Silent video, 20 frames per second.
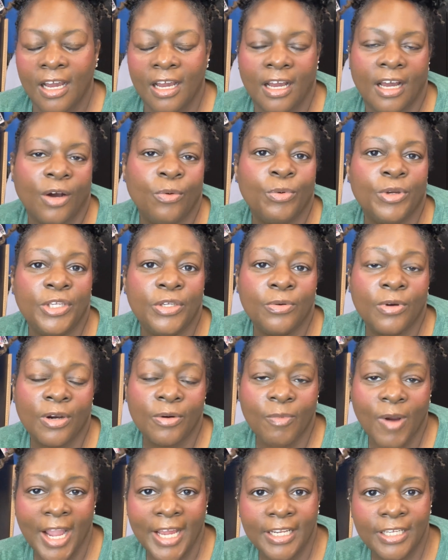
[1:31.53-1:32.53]
When you are
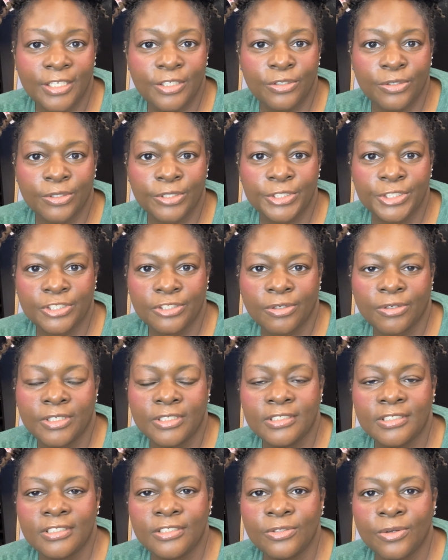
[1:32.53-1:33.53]
writing your
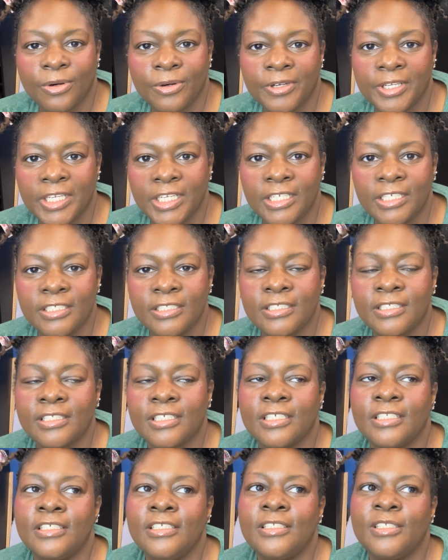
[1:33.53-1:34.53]
short stories,
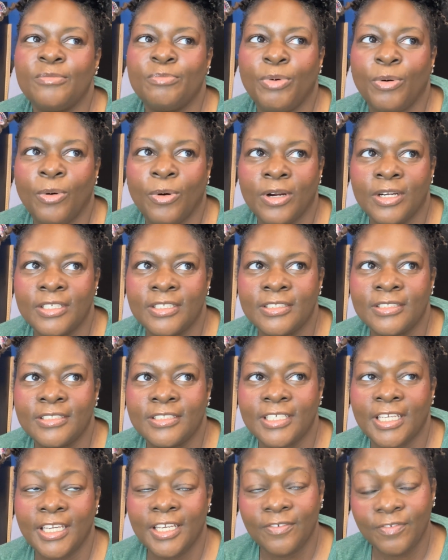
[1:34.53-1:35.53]
it is
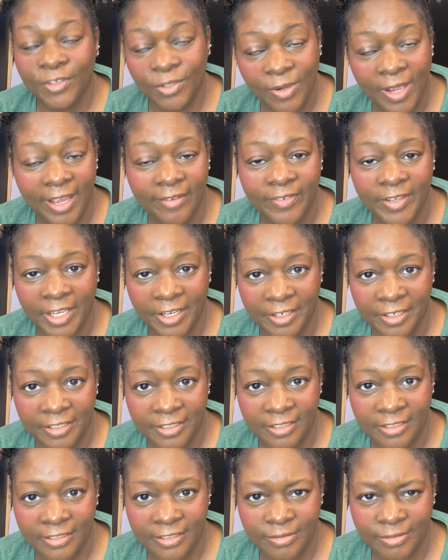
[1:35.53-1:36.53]
important, if you have
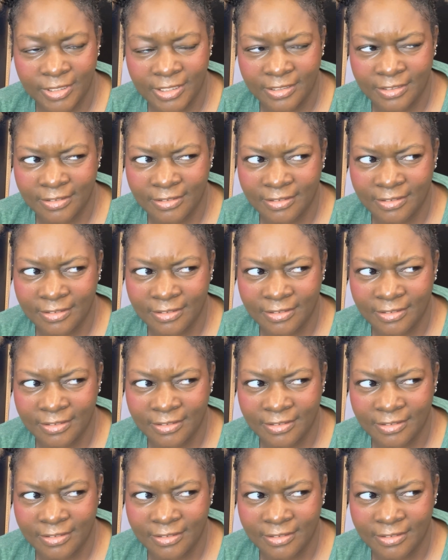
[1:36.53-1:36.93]
characters, which